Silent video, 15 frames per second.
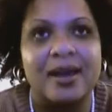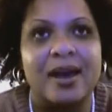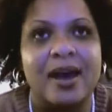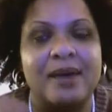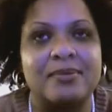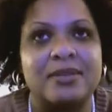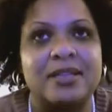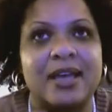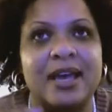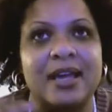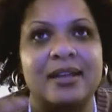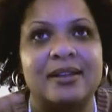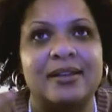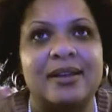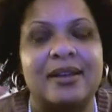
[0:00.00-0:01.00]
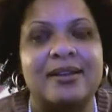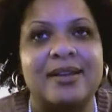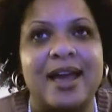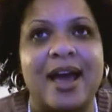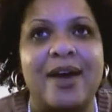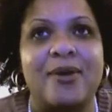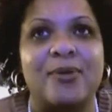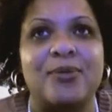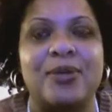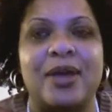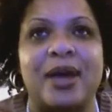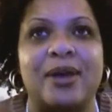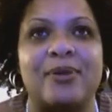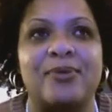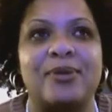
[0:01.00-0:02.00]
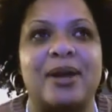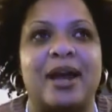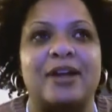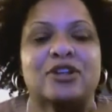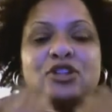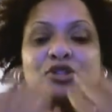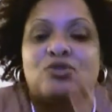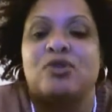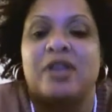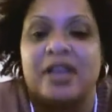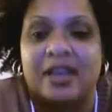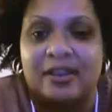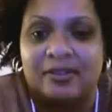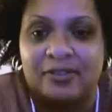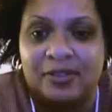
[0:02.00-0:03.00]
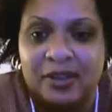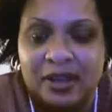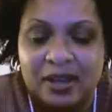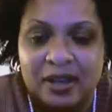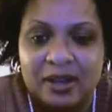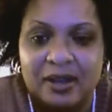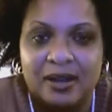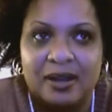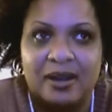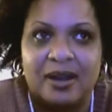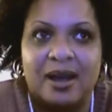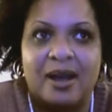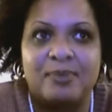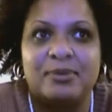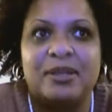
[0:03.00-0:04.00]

i'm saying now that when i do give i'm